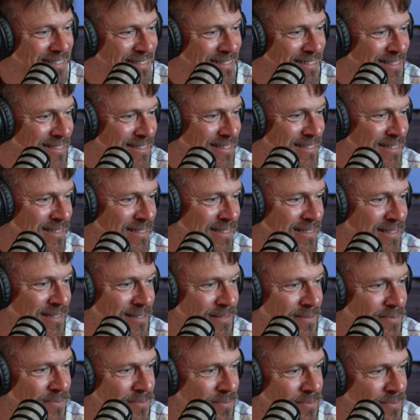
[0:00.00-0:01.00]

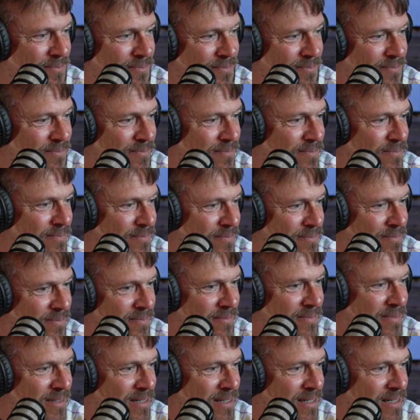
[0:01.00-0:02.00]

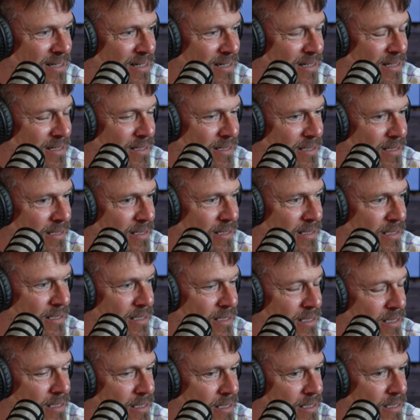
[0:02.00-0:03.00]

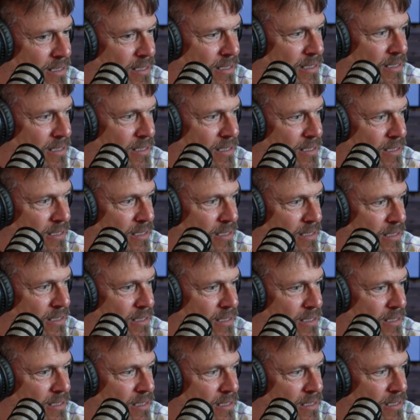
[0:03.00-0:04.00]

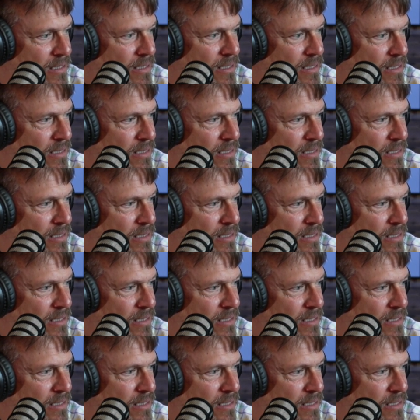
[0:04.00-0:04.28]
This person isn't speaking.